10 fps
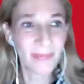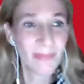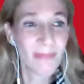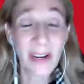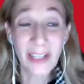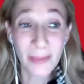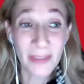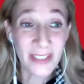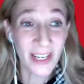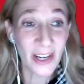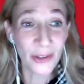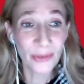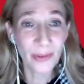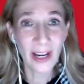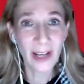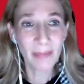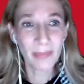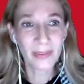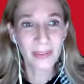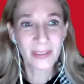My name is Karen Rapp,
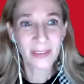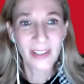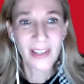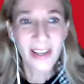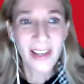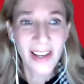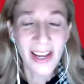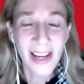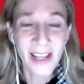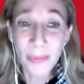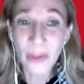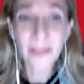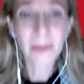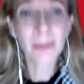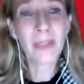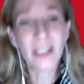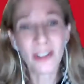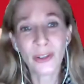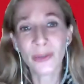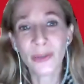and I'm welcoming you
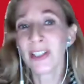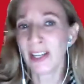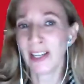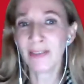today